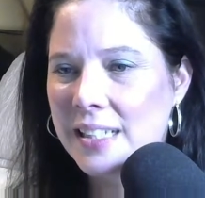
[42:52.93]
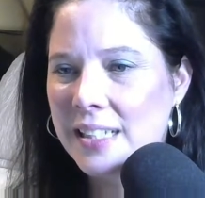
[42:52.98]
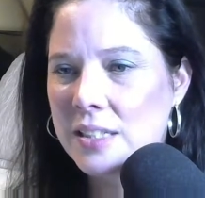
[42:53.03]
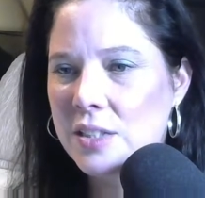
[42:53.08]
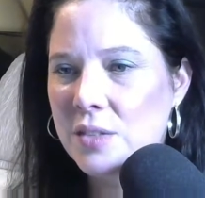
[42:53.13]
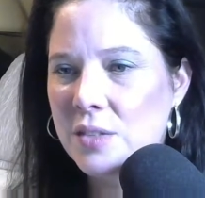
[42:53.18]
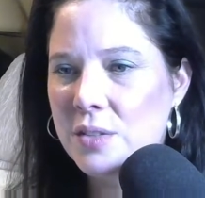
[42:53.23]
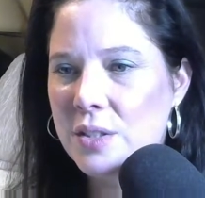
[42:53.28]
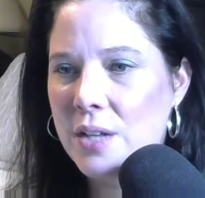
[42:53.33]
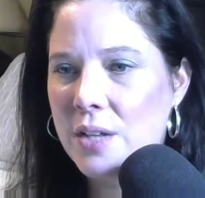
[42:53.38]

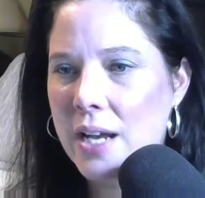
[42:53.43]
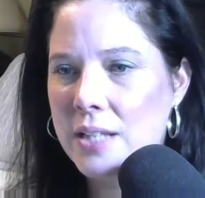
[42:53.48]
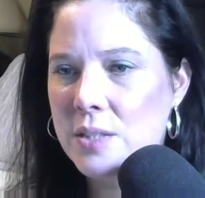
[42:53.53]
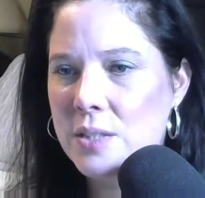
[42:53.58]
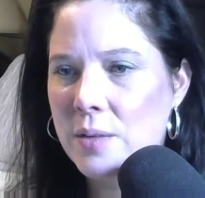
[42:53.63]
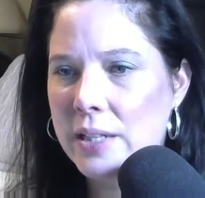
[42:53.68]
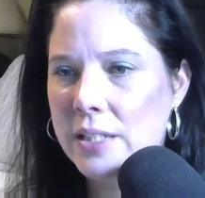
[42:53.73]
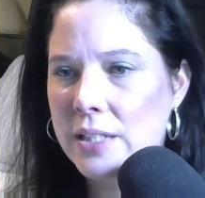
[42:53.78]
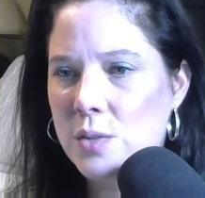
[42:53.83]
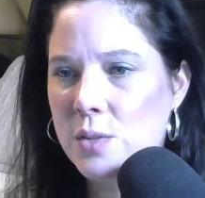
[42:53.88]
Do you, do
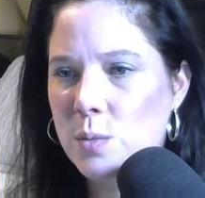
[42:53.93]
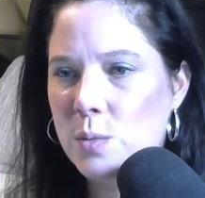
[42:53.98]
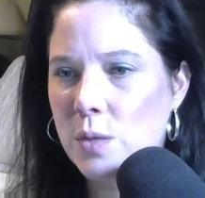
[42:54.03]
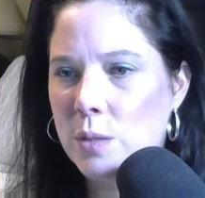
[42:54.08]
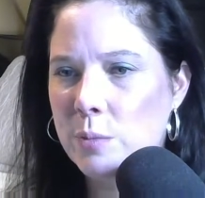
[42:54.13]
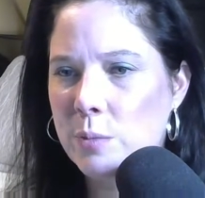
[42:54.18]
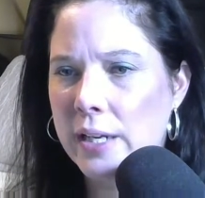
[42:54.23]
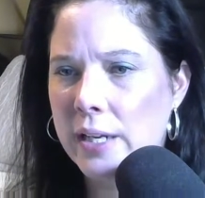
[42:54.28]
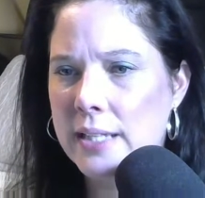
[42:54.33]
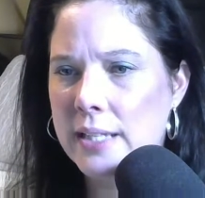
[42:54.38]
I use
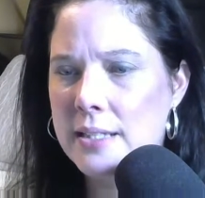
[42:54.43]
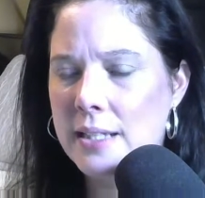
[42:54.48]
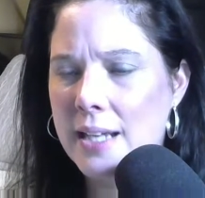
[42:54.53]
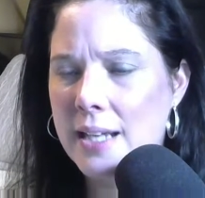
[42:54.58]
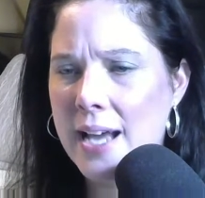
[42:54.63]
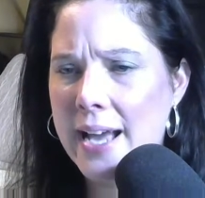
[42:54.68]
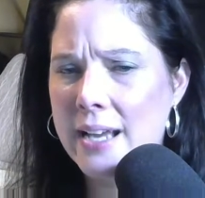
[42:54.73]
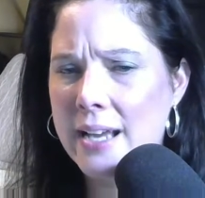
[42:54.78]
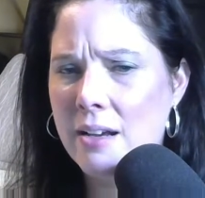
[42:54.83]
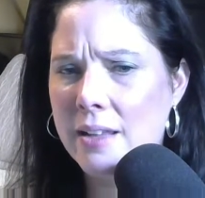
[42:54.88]
WordPress? Kyle,